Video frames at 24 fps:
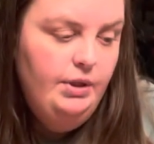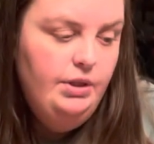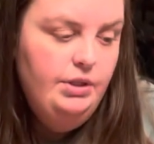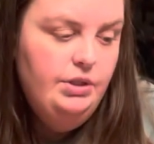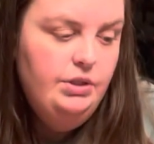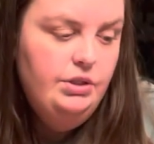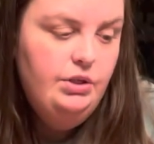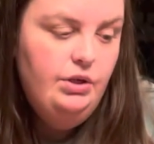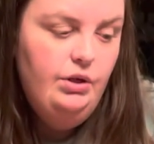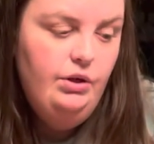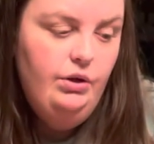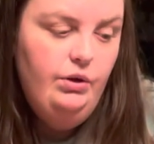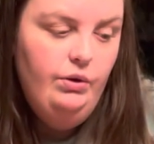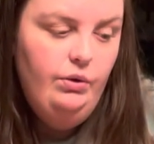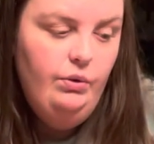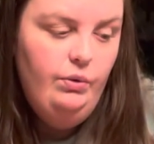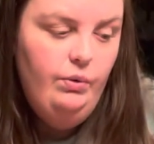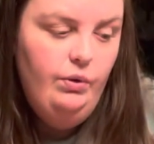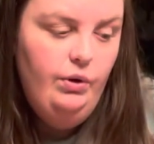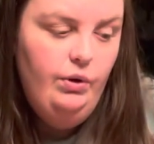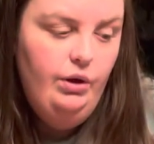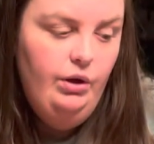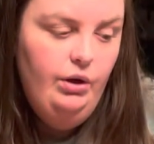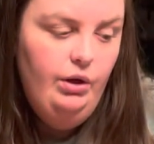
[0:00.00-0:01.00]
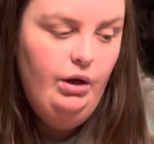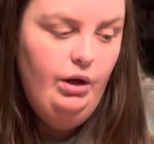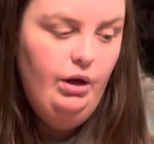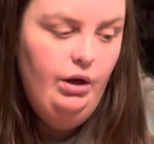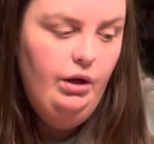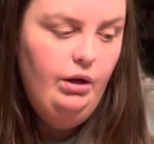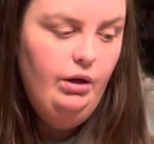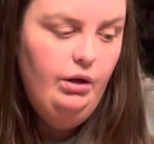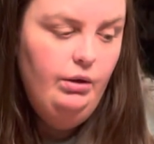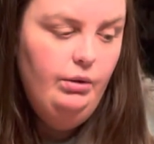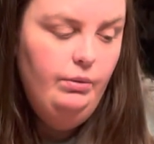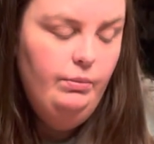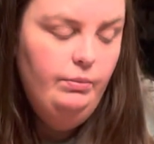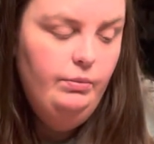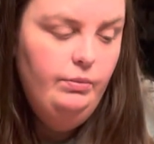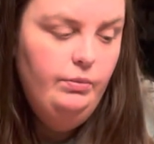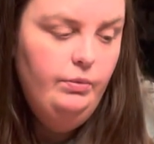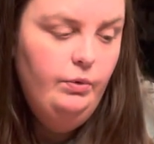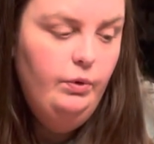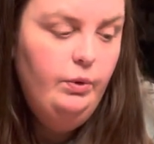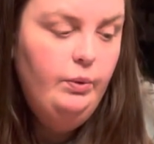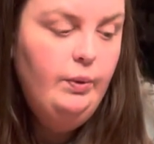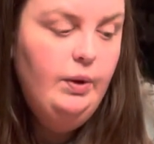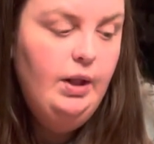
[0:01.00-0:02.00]
So
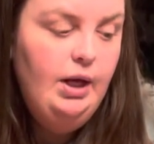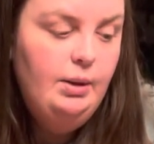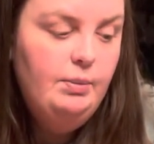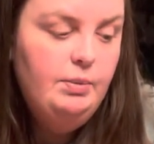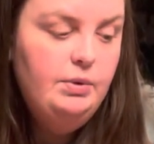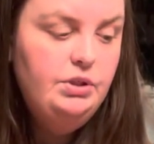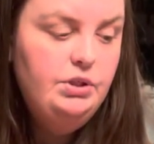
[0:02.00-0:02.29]
what will happen